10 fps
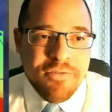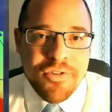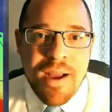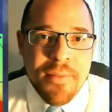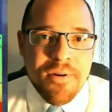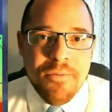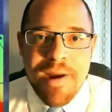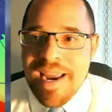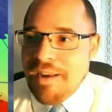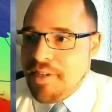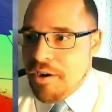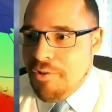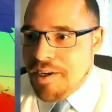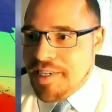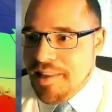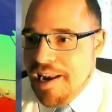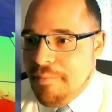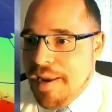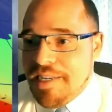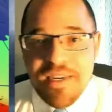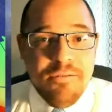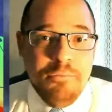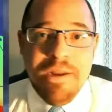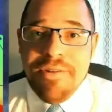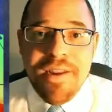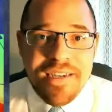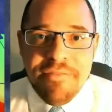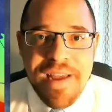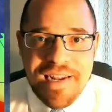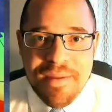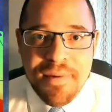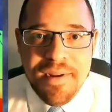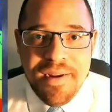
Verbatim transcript: tropical waves across the atlantic basin will not develop